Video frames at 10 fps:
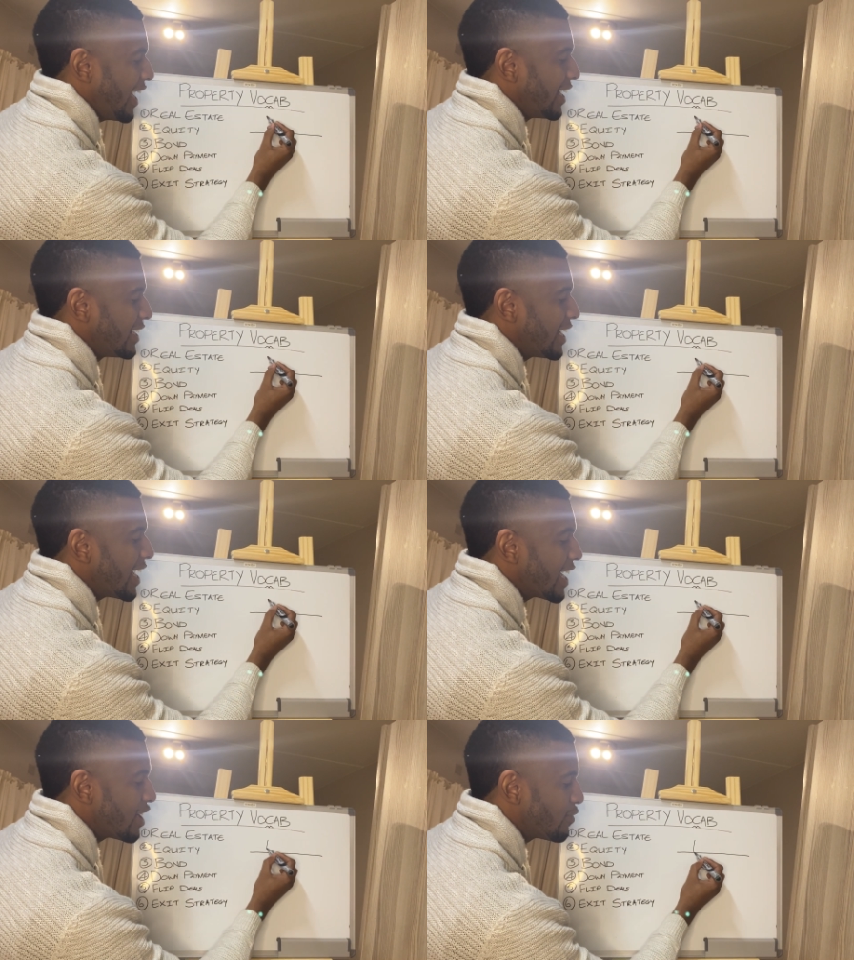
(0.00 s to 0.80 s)
and
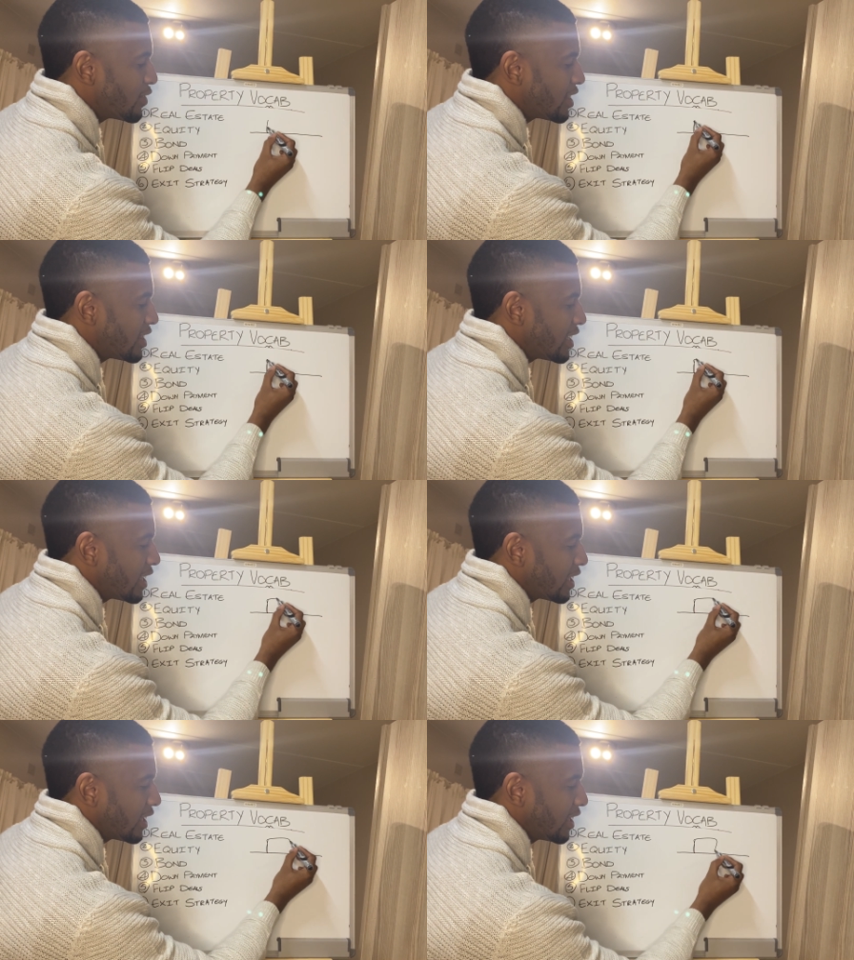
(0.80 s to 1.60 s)

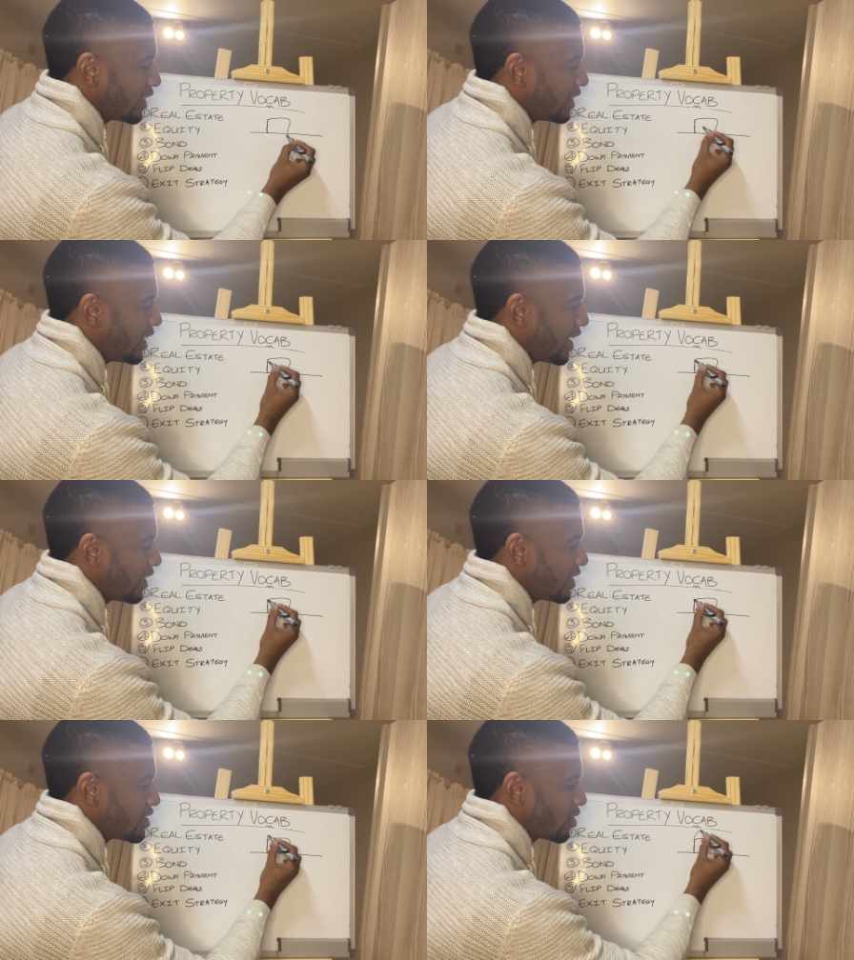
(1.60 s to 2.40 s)
everything
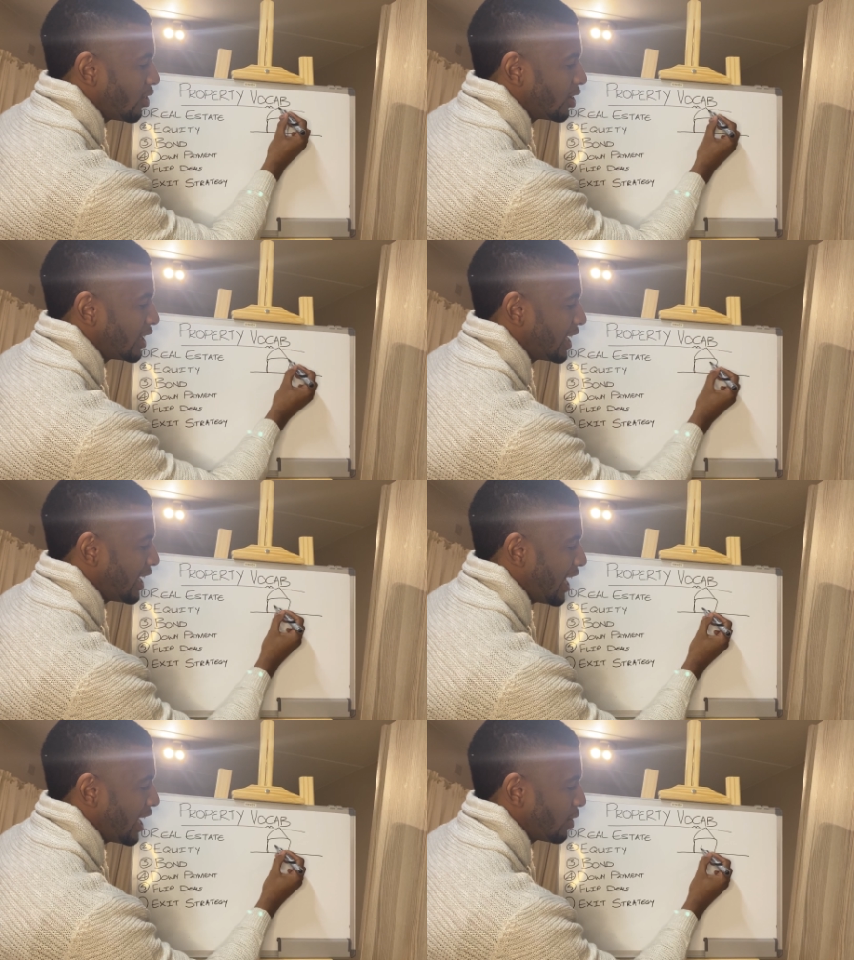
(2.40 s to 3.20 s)
that is on that
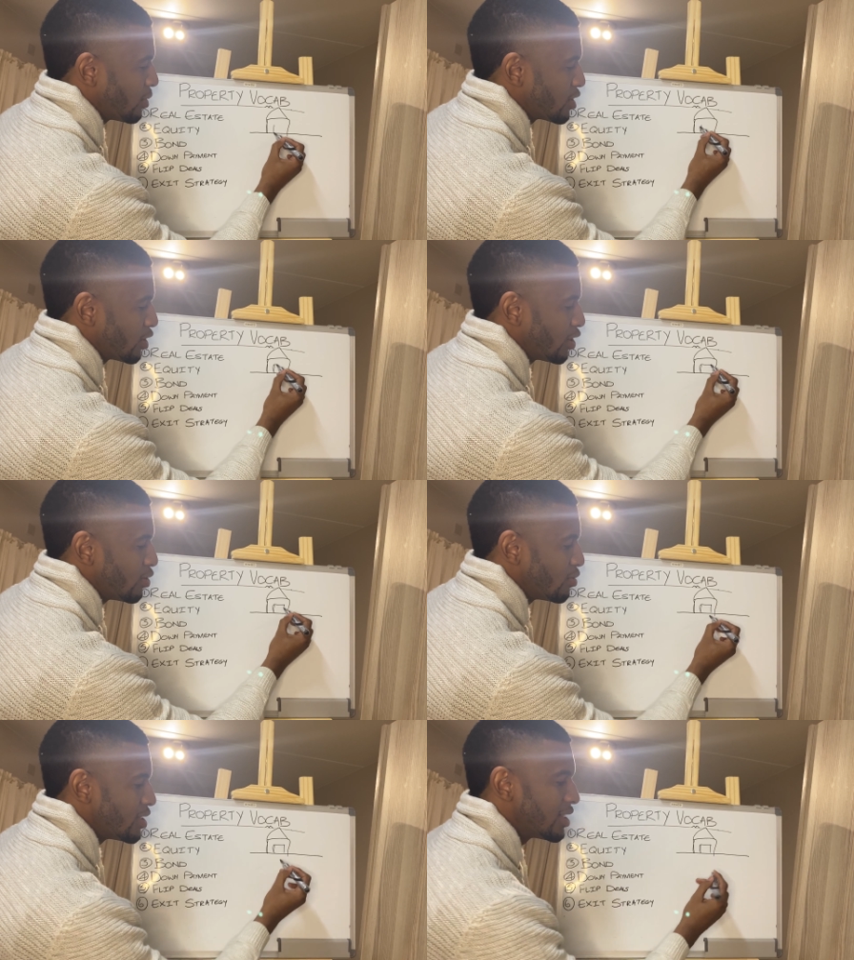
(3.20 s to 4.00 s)
land, which
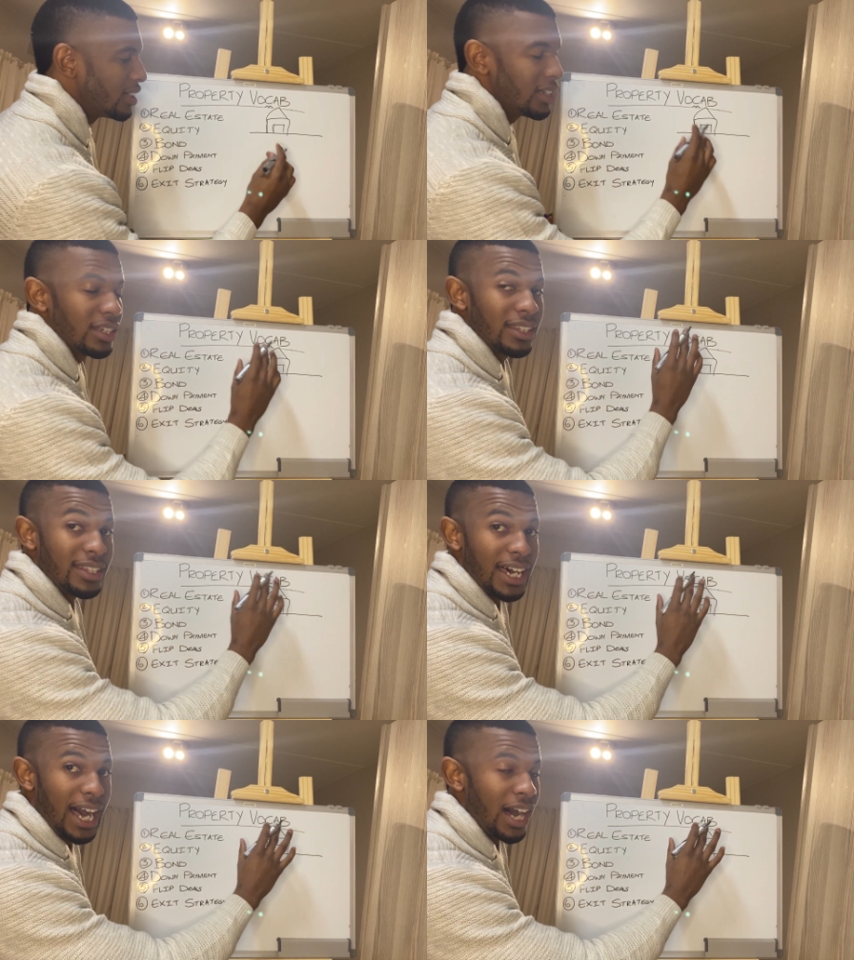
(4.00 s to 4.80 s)
includes
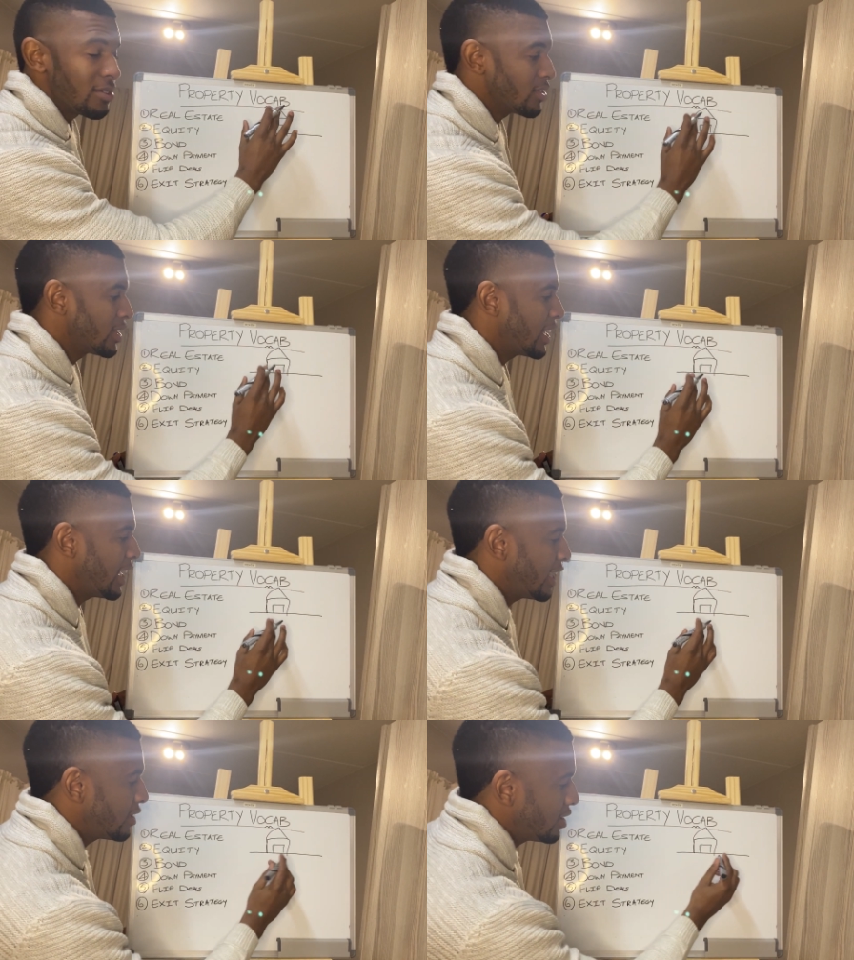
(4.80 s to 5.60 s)
the house on the
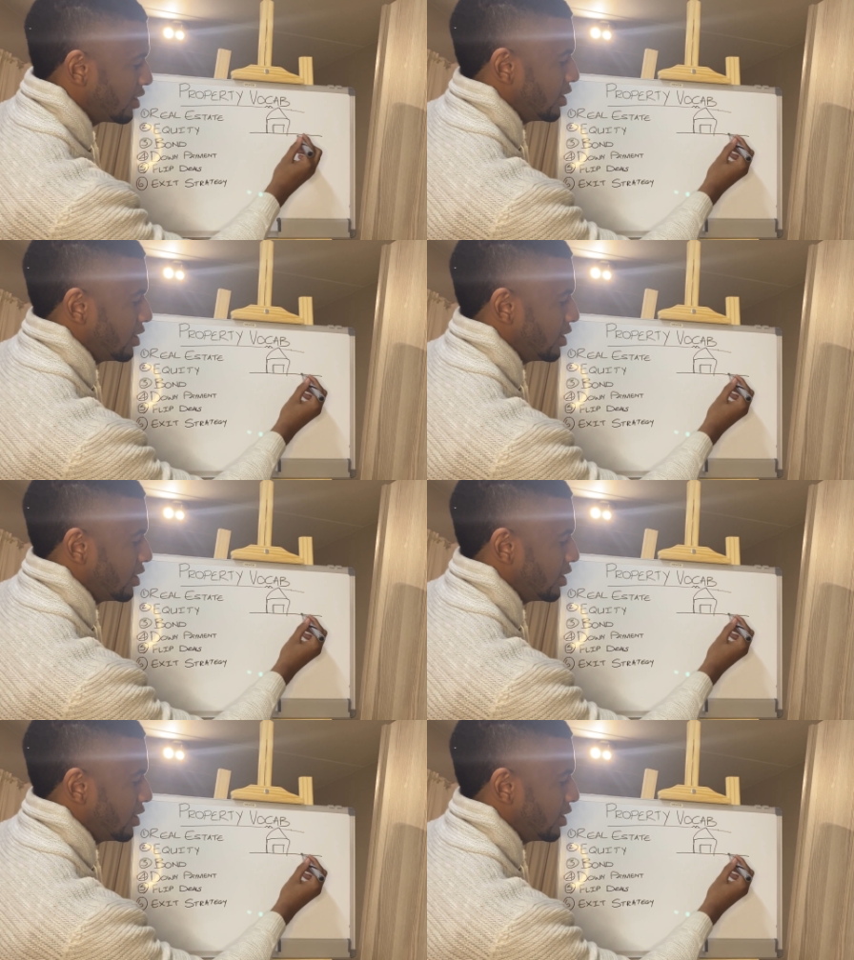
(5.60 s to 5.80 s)
land,